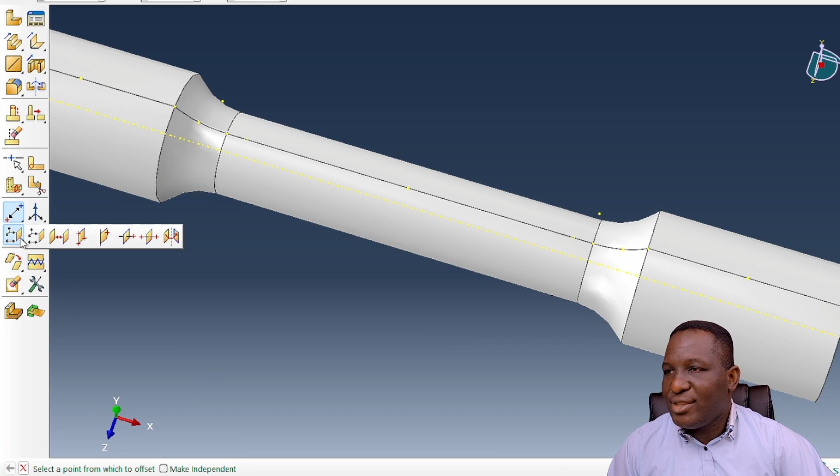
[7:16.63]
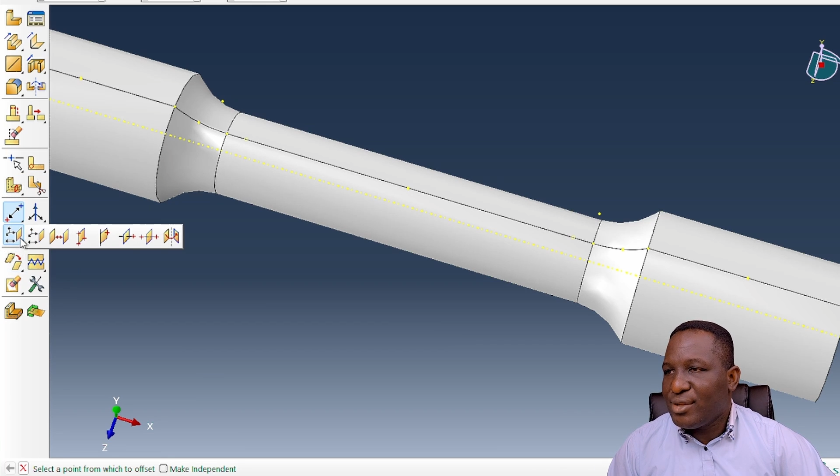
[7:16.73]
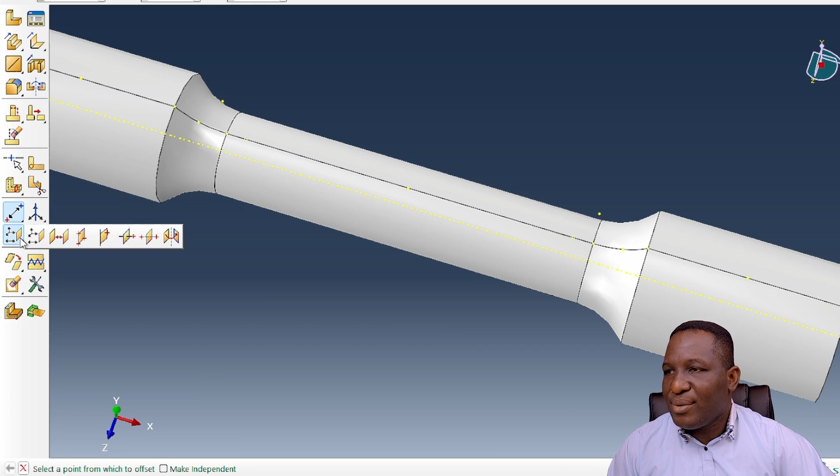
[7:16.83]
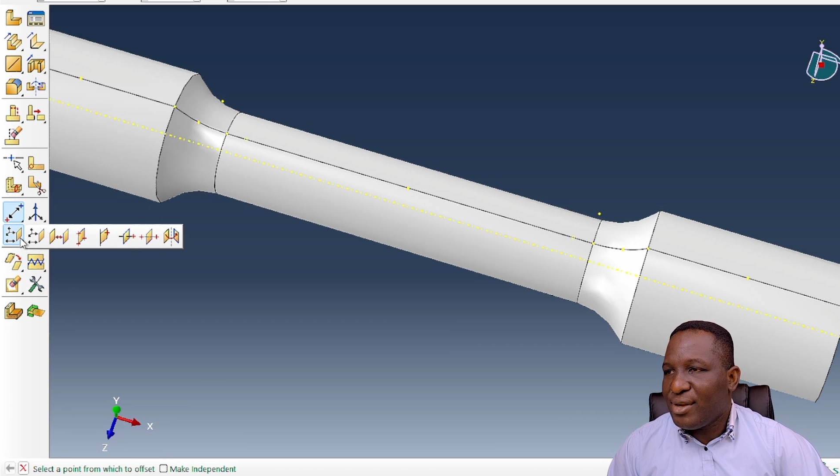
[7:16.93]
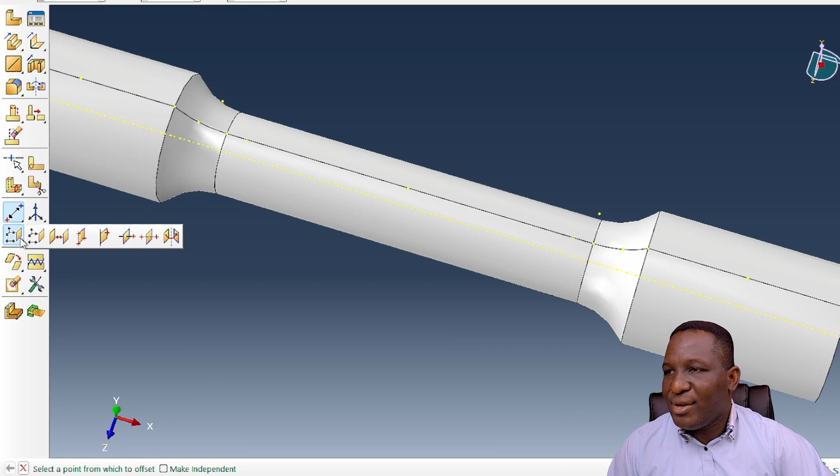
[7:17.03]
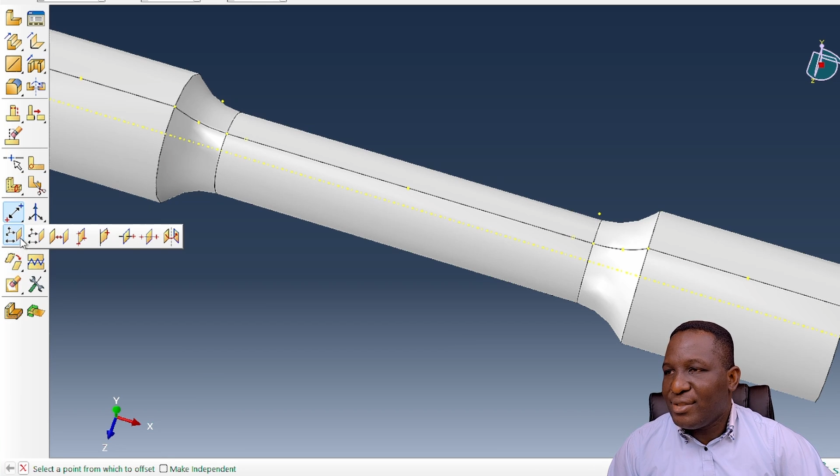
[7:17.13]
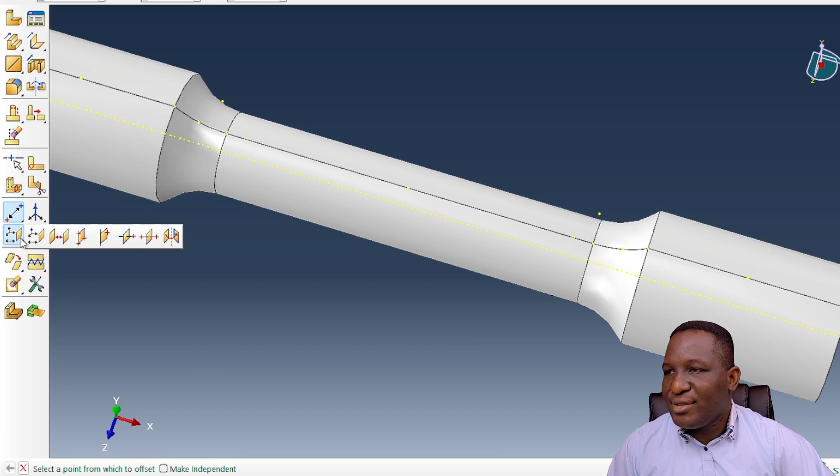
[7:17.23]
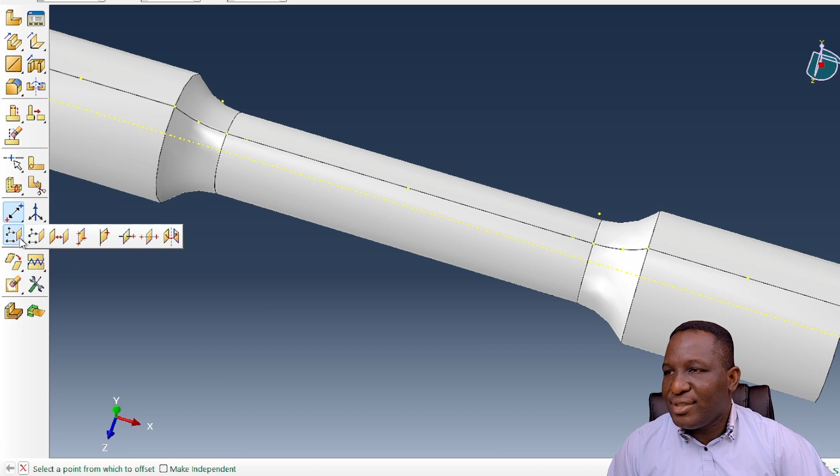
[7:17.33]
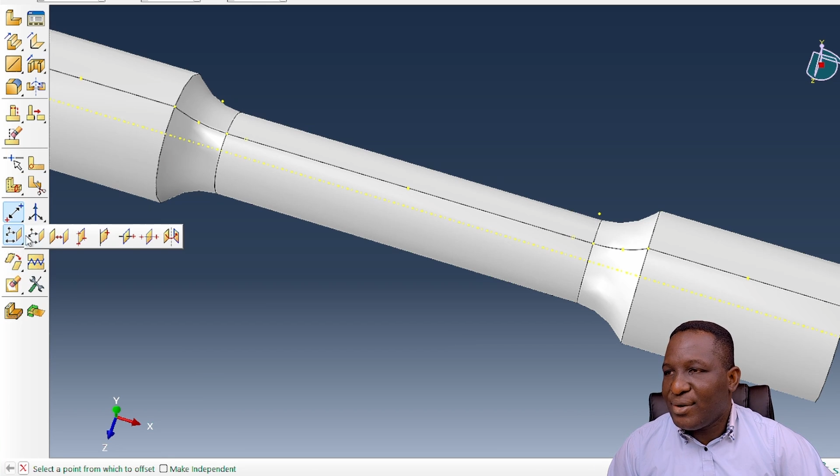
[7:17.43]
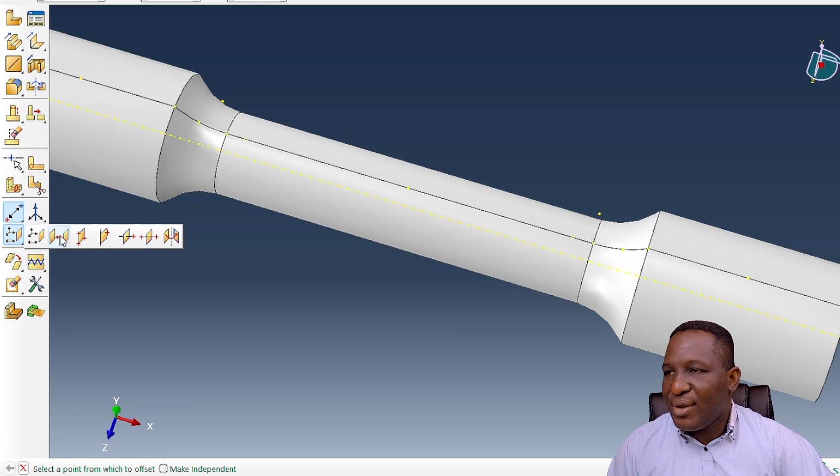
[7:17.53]
So we're going
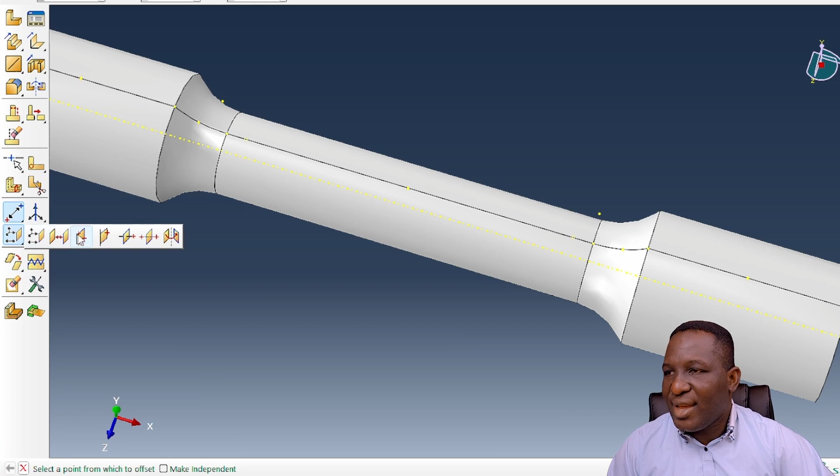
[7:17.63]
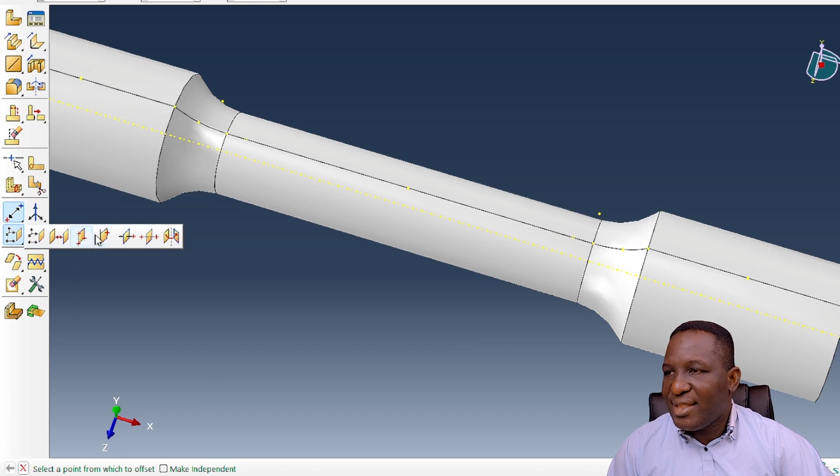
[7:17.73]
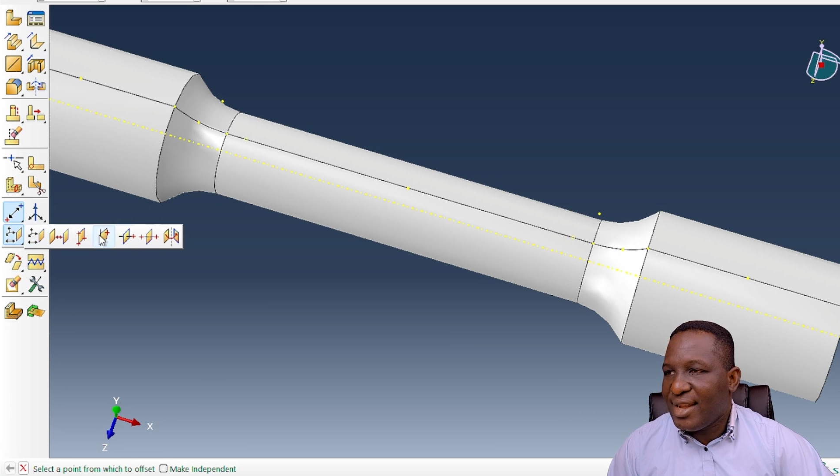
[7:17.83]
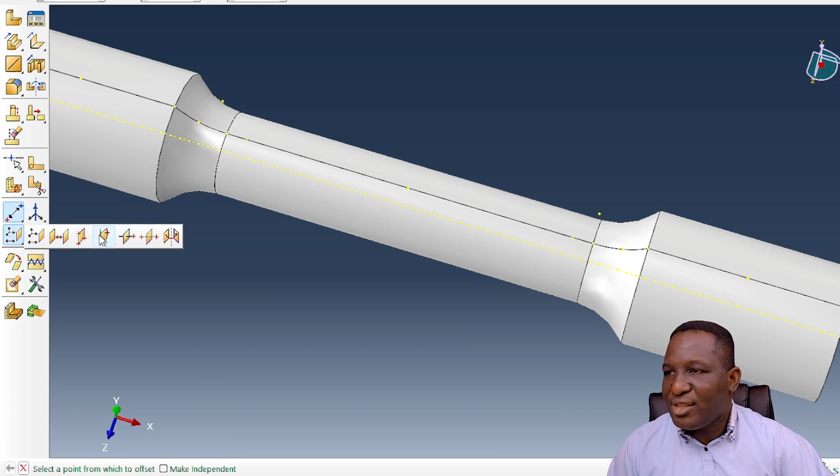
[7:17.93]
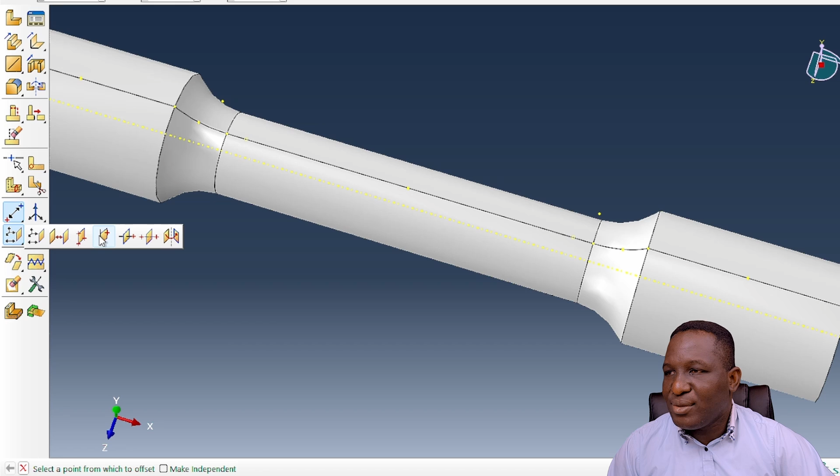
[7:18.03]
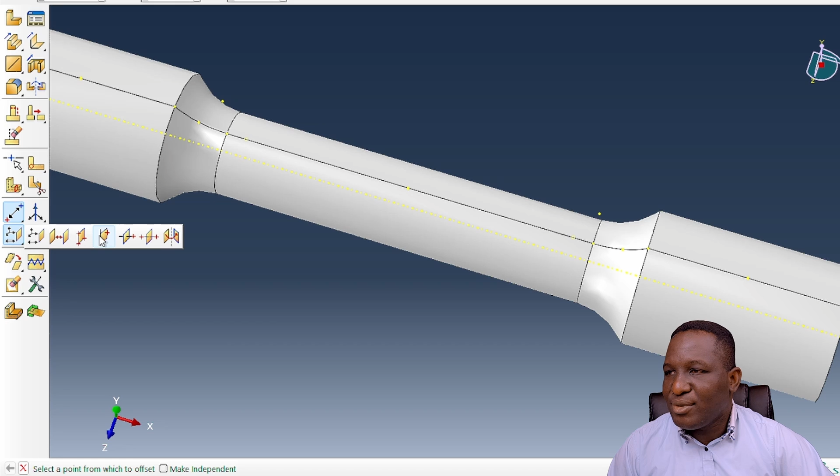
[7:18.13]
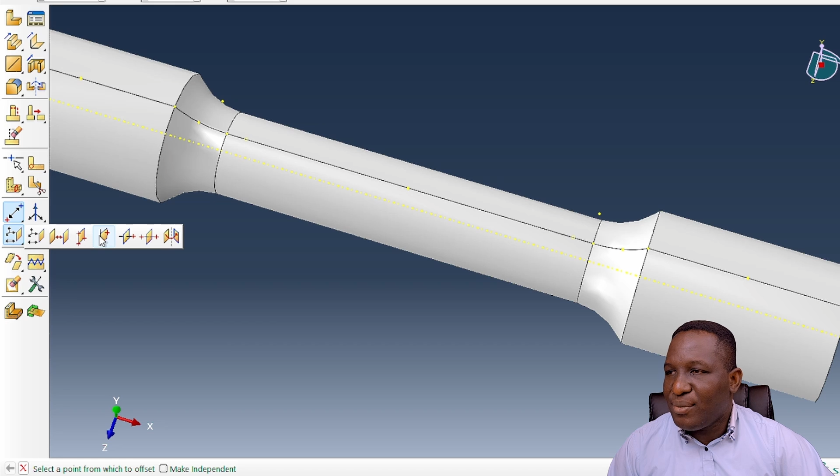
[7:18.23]
to say, okay, datum.